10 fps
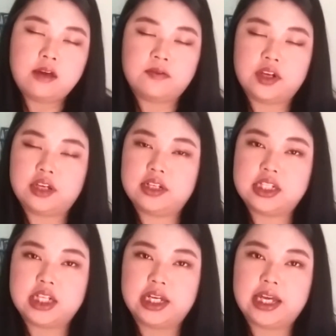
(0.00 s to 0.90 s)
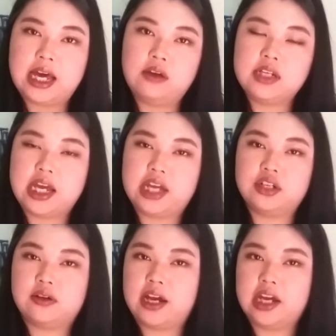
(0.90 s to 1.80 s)
for you to check out
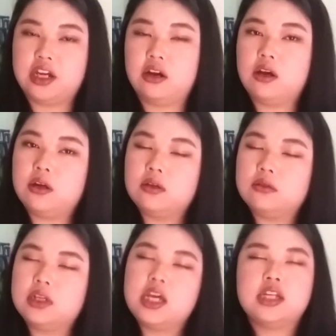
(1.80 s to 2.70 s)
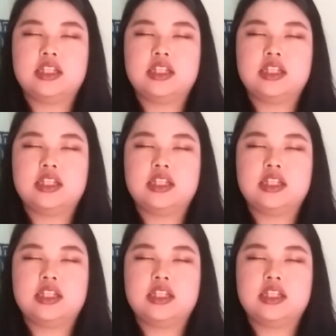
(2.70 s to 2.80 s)
and try your own